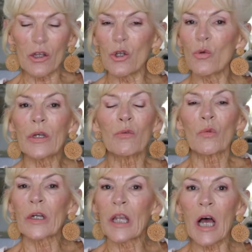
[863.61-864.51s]
You can
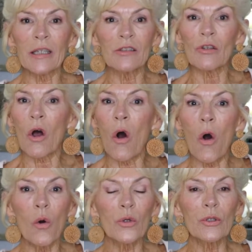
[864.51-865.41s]
realize
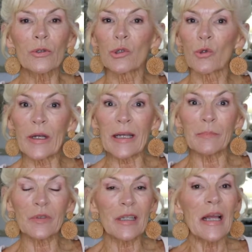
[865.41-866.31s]
all your
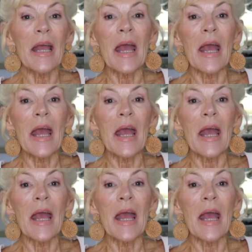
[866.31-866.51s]
dreams.